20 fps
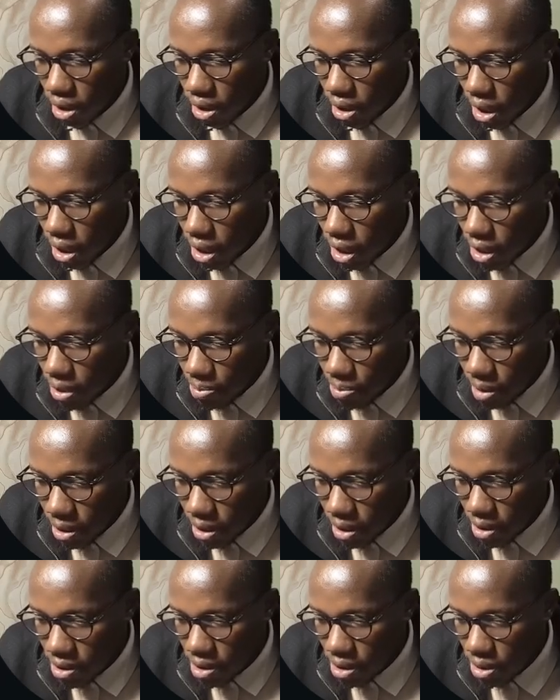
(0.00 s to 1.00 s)
The other
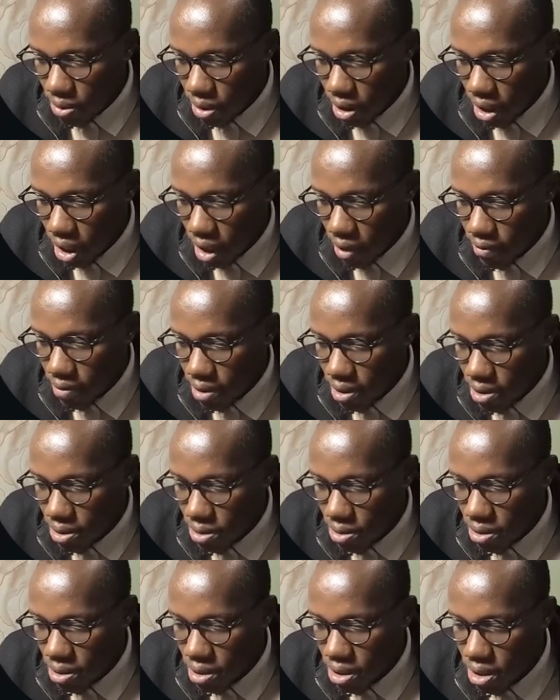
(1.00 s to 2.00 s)
dependency we have is
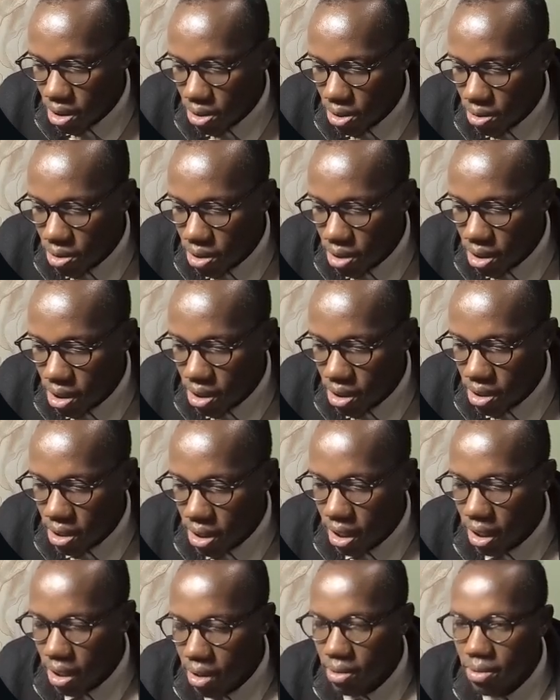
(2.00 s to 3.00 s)
SOSI. SOSI is
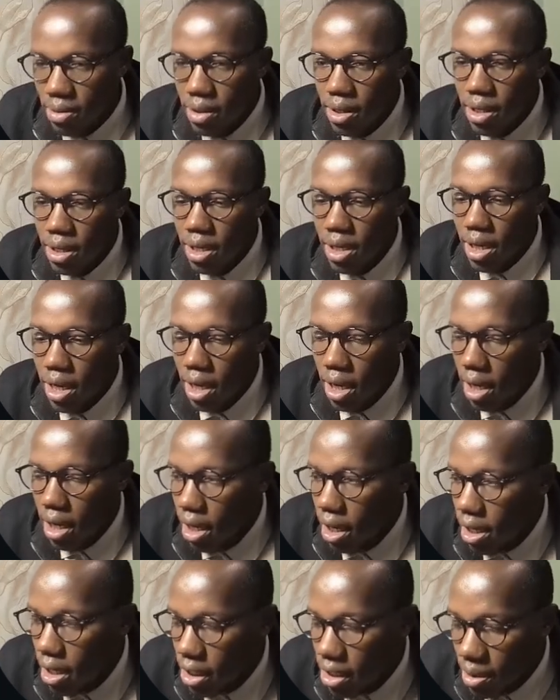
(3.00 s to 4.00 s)
a
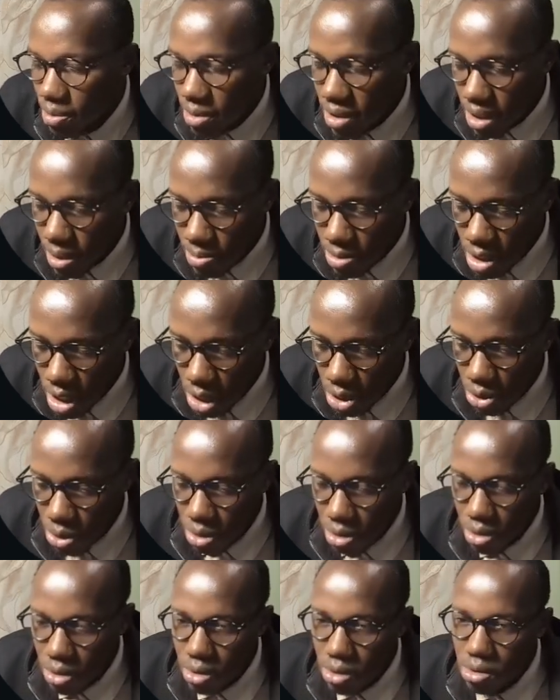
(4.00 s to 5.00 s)
database
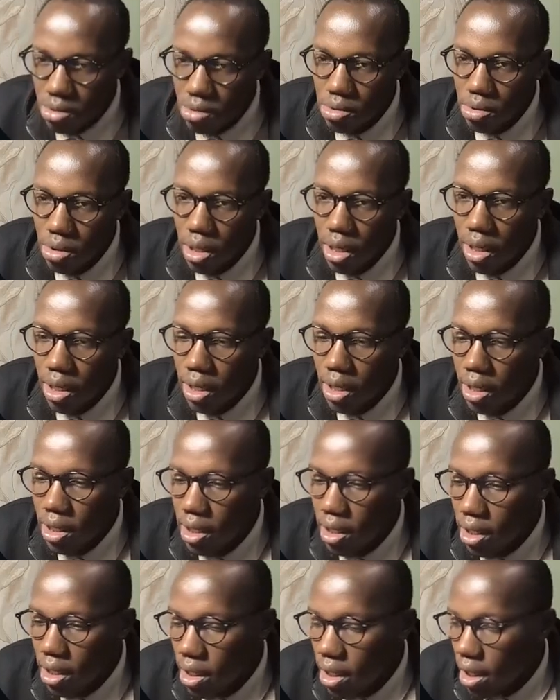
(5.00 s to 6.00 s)
abstraction
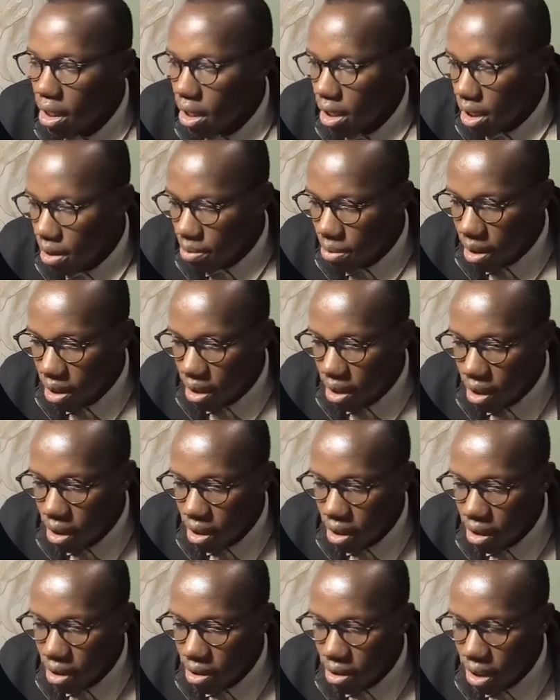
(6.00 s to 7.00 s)
library
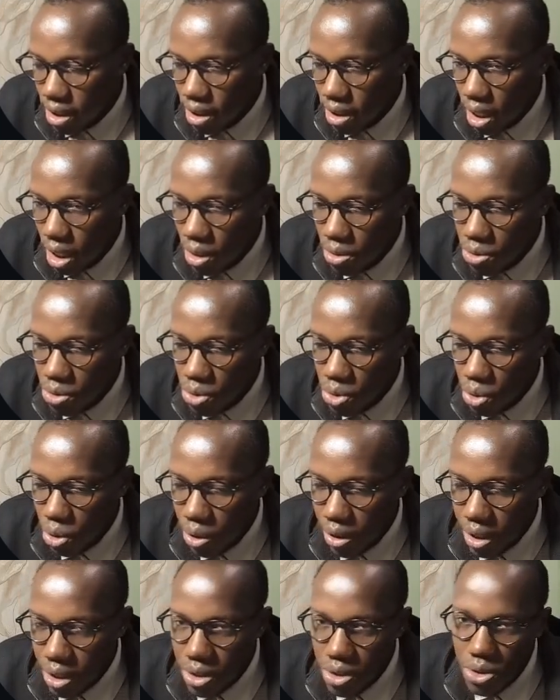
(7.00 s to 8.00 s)
that allows you to
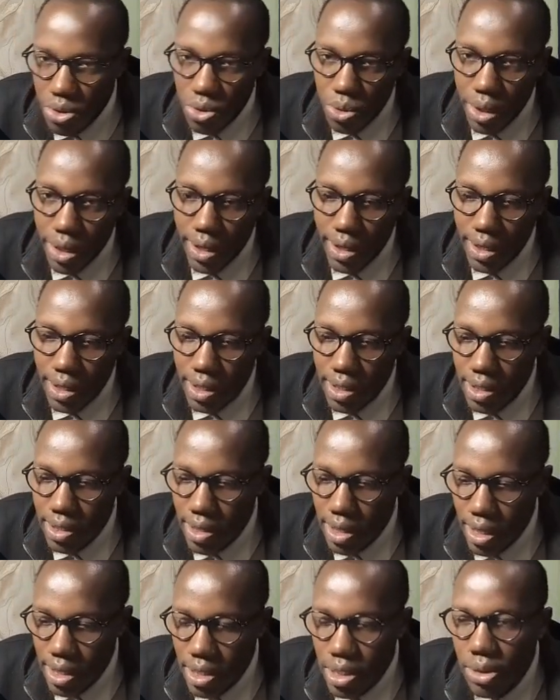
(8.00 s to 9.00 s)
connect to
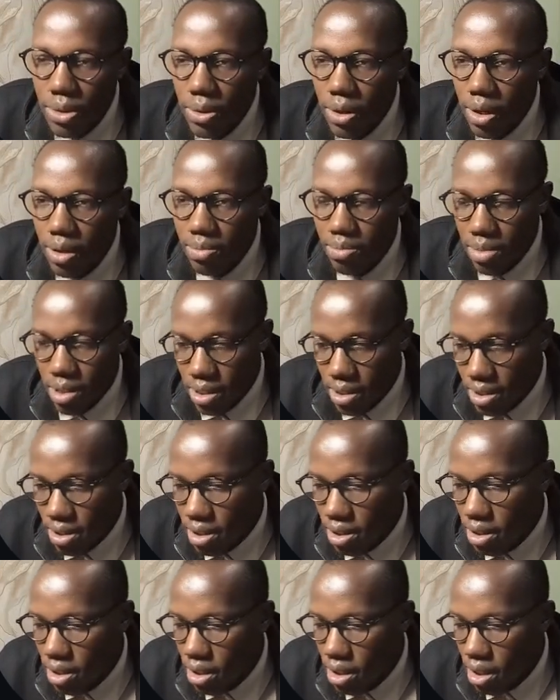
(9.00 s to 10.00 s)
any SQL
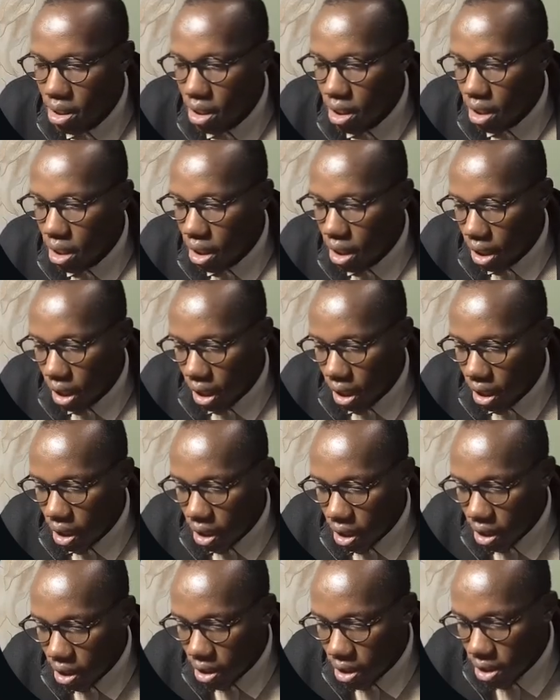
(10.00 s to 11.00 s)
based
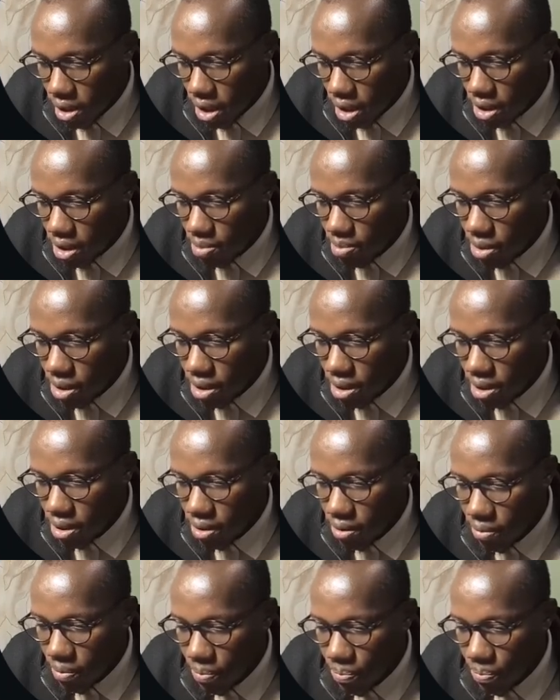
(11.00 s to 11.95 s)
database,